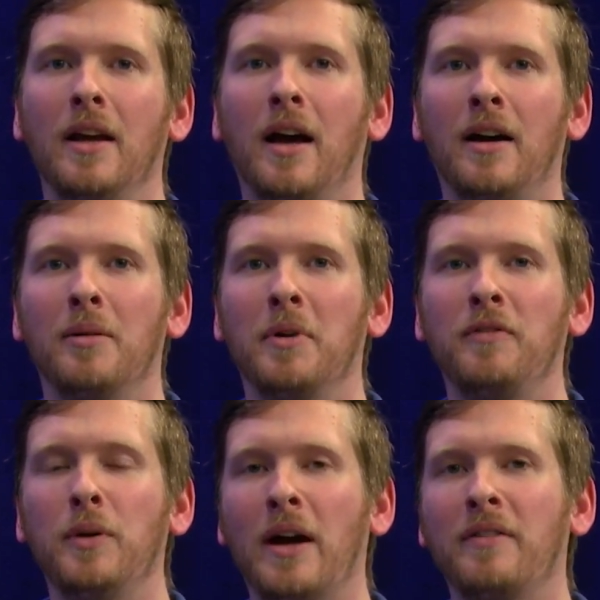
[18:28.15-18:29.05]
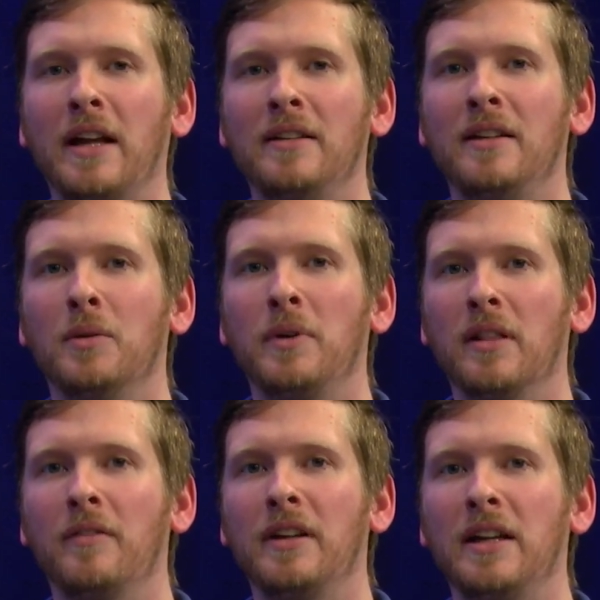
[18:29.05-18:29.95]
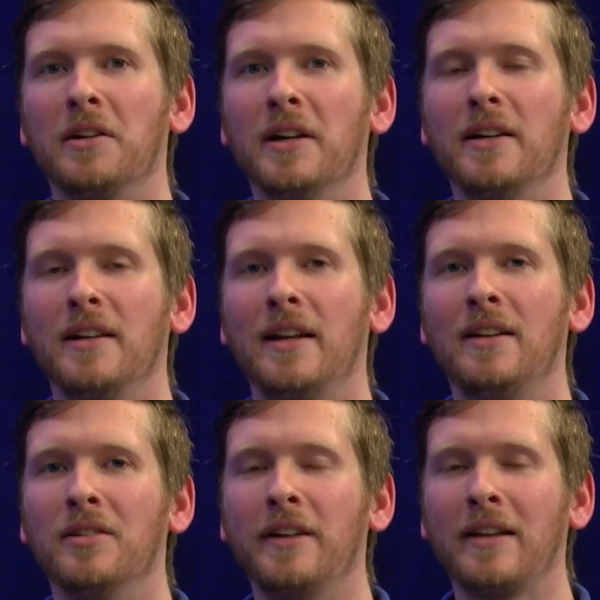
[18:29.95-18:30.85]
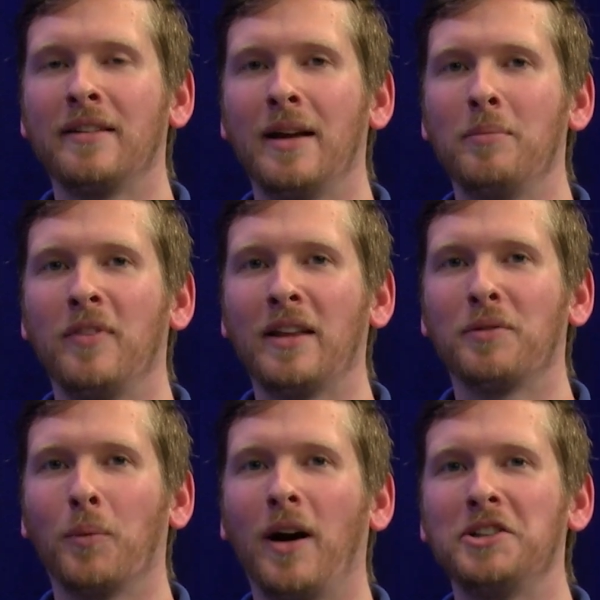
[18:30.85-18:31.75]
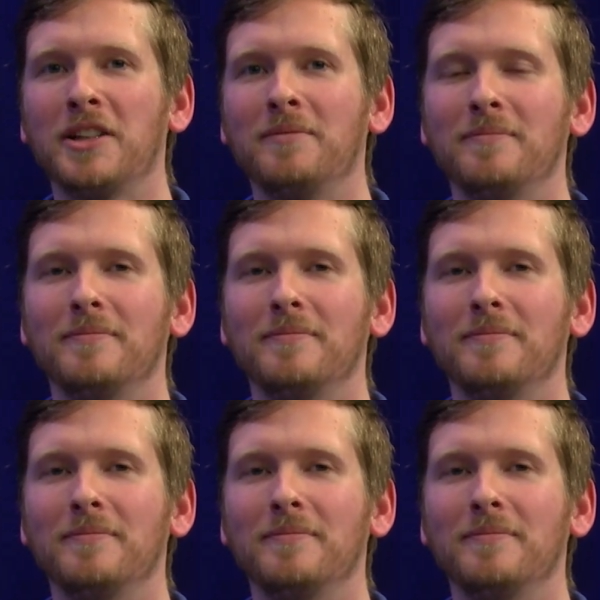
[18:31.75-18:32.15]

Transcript: um, if you have an idea, we'd love to hear it. Until next time, thanks for watching.